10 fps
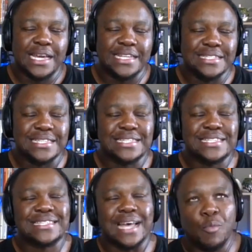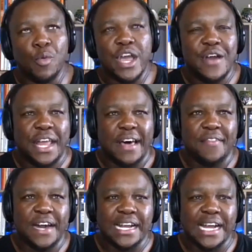in some way or
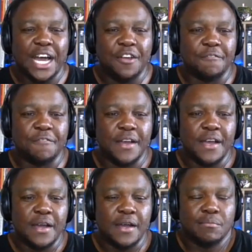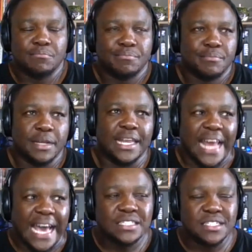another, kind of
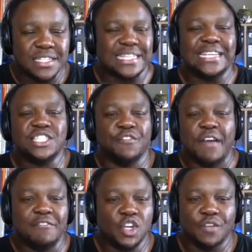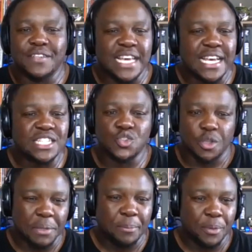liked this idea of having conversations
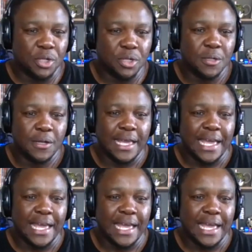with people.